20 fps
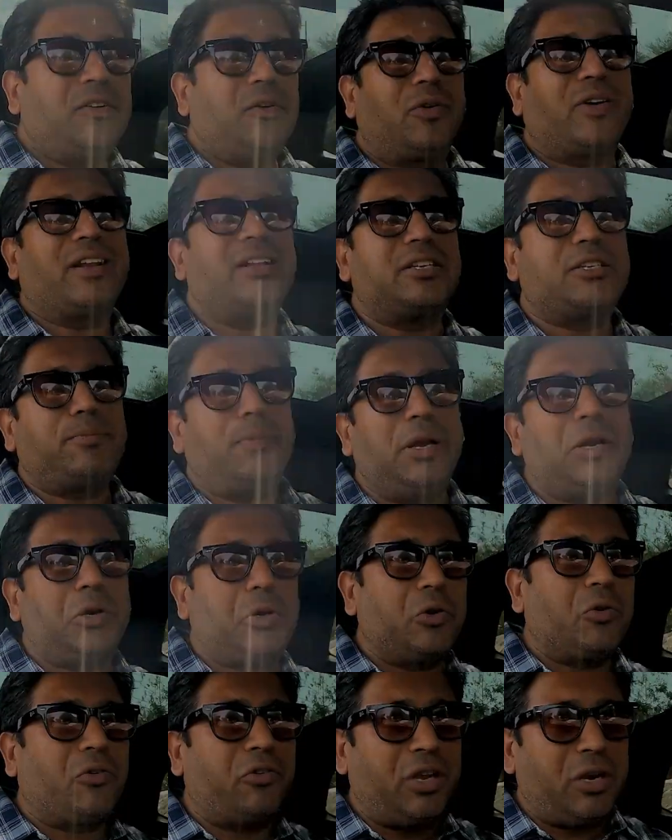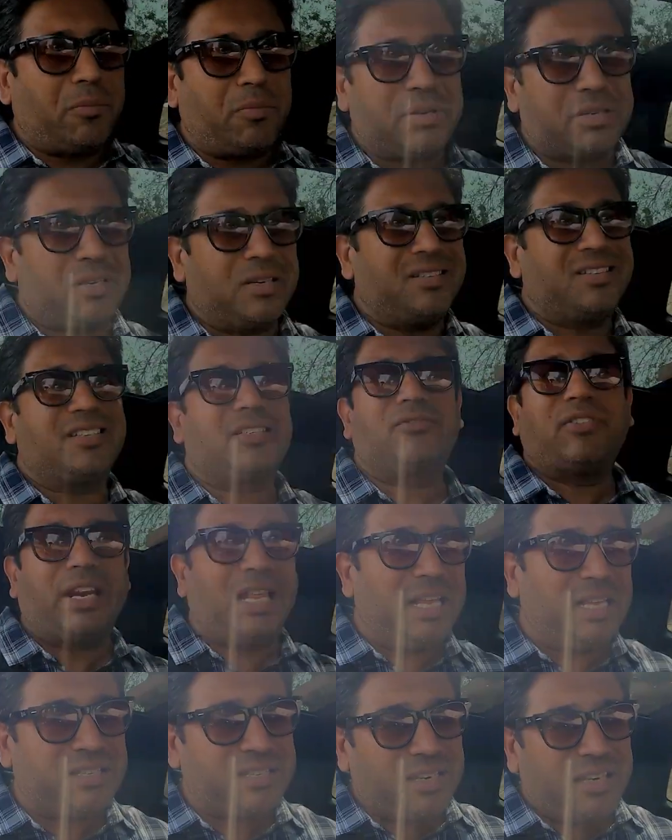You can speak to your rear passengers
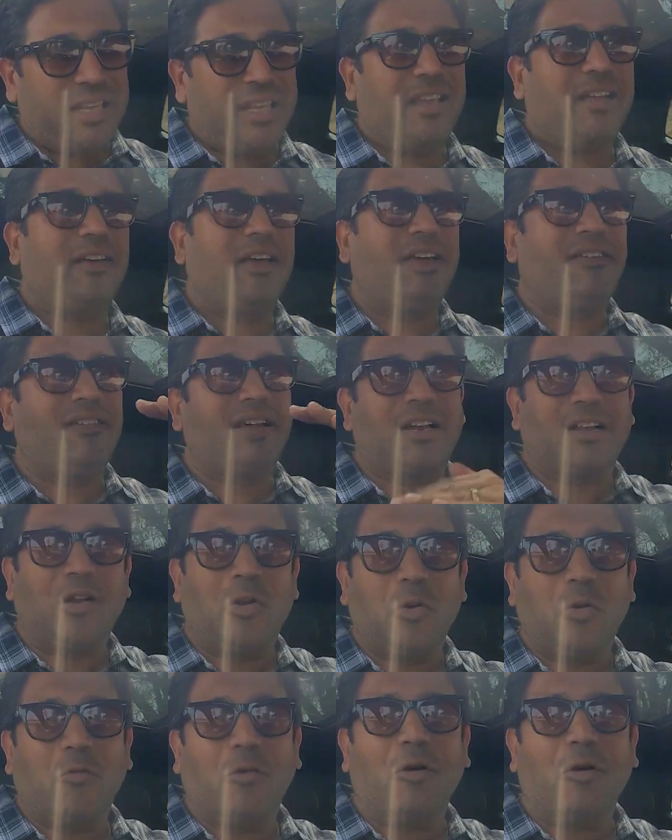very easily, even at a low